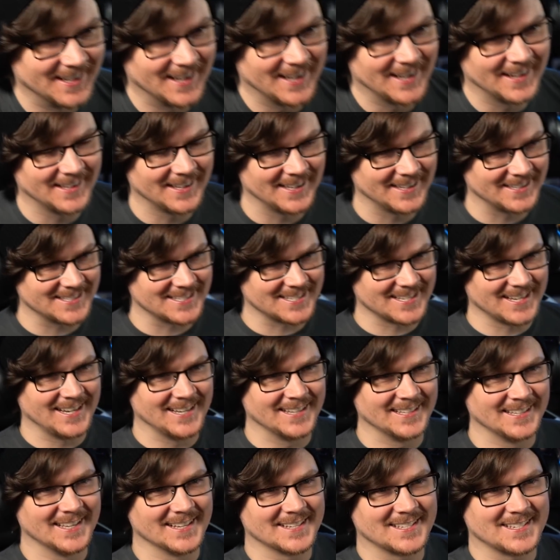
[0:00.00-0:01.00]
and I like
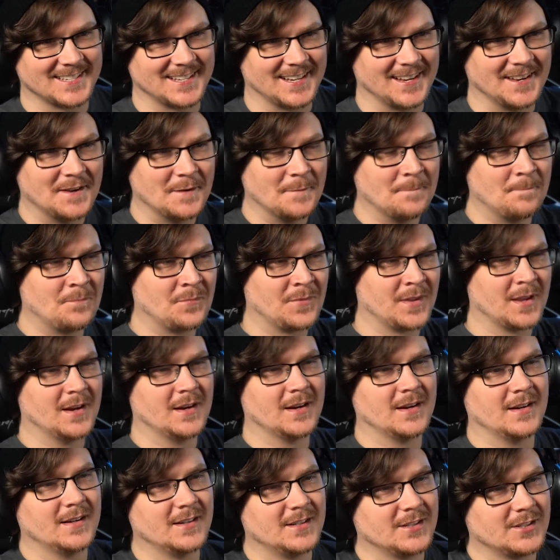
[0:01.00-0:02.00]
seeing this,
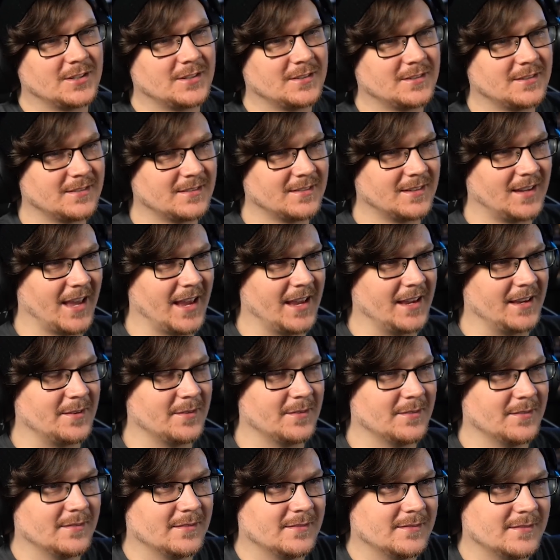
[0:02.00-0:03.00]
like,
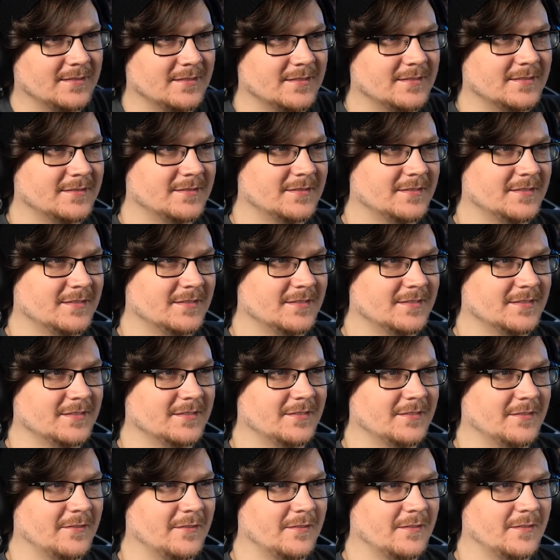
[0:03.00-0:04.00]

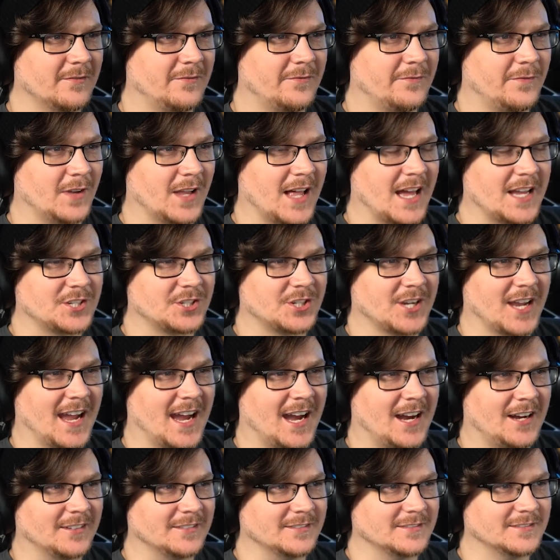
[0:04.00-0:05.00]
flesh
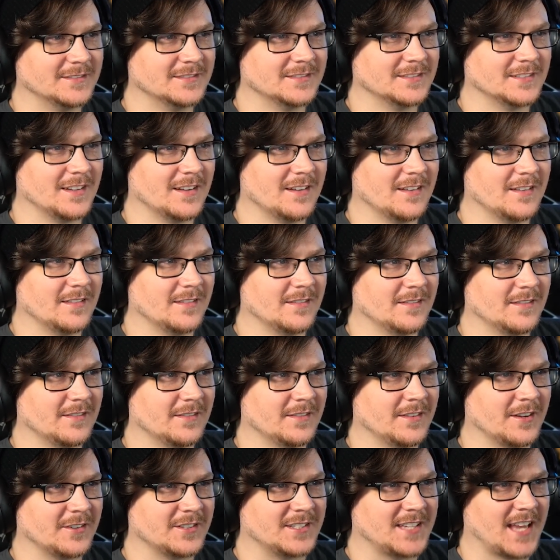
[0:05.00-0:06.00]
out
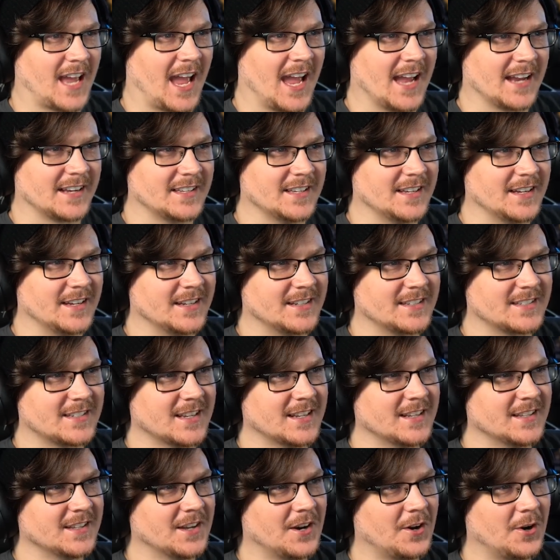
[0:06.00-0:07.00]
their tactics
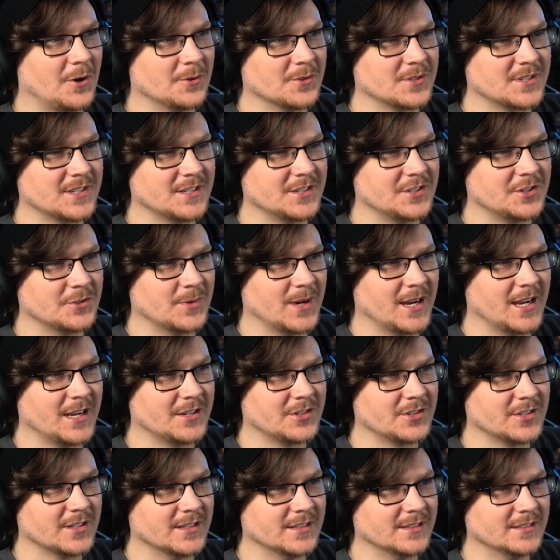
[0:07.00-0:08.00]
and the whole
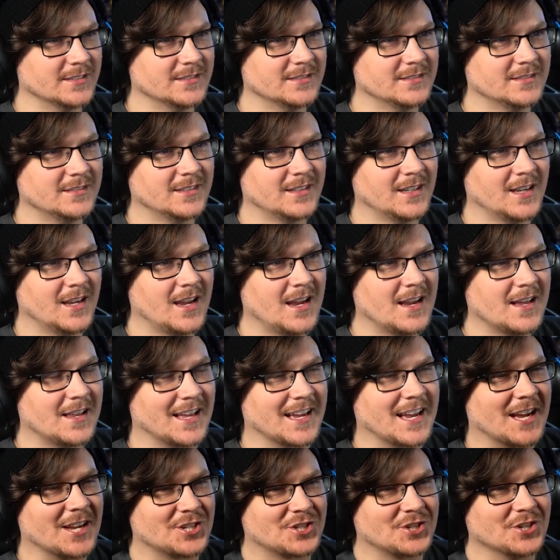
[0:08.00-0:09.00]
situation.
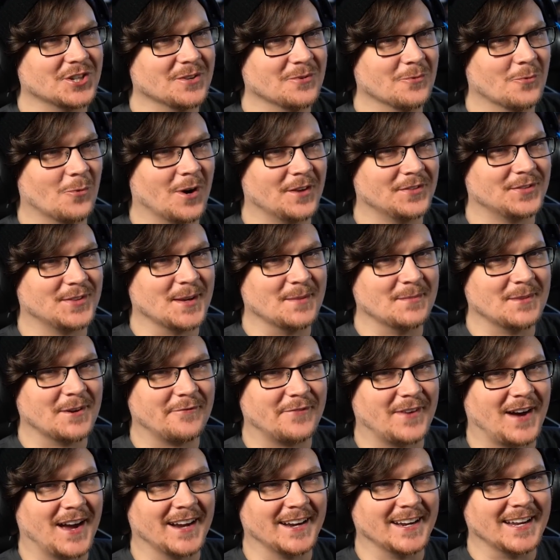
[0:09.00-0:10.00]
Like, I shouldn't want them to
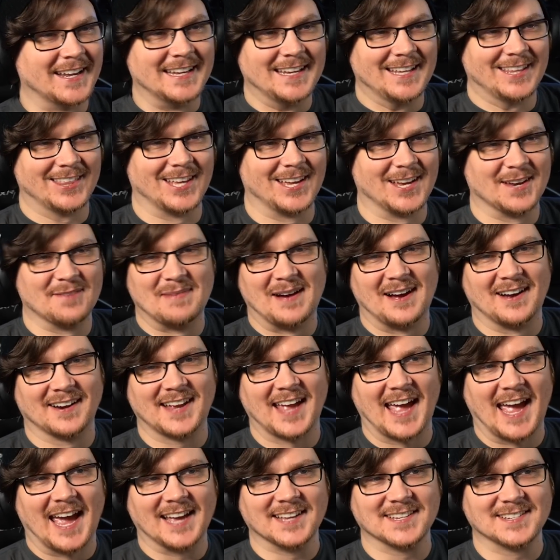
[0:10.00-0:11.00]
find anything about
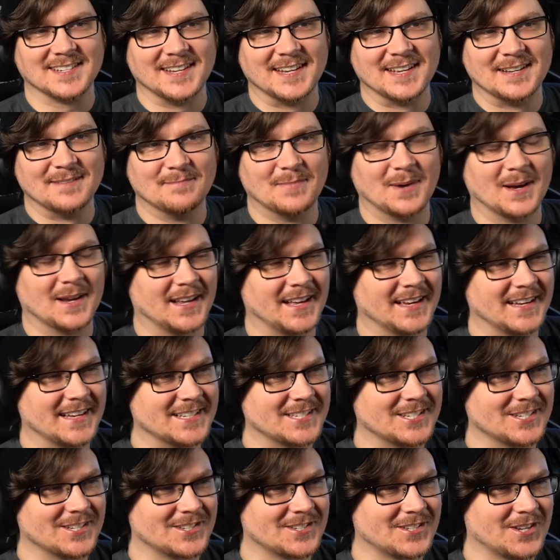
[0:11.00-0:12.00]
Cassian, but, like,
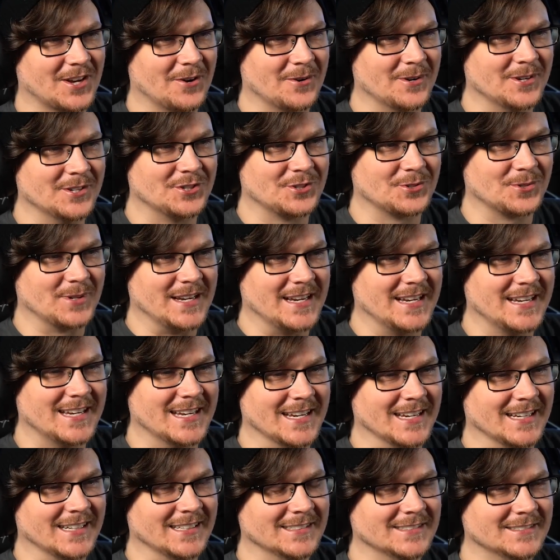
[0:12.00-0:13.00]
it's just so
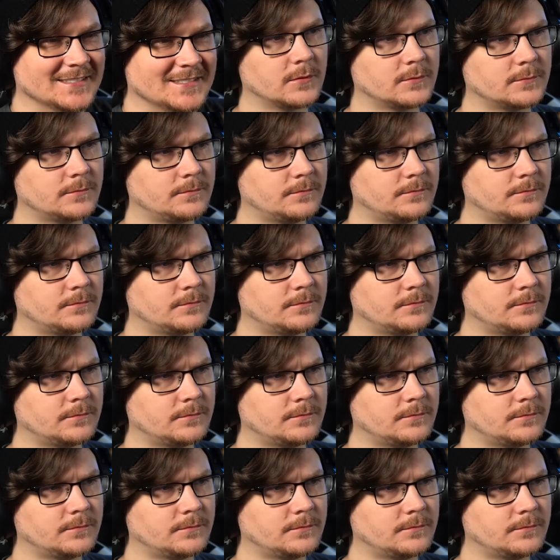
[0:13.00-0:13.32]
intriguing.